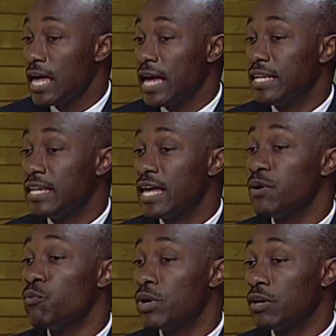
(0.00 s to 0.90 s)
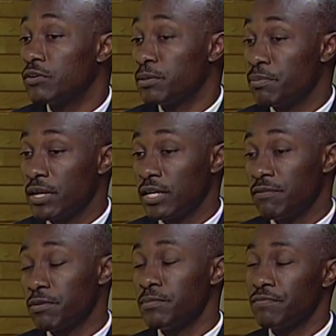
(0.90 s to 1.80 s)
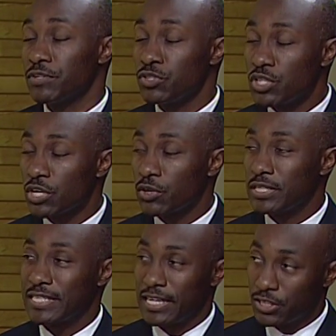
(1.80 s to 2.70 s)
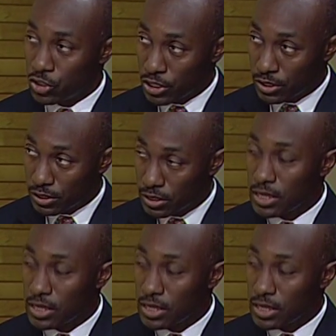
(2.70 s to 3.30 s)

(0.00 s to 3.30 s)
and they will, depending if the senior is indigent,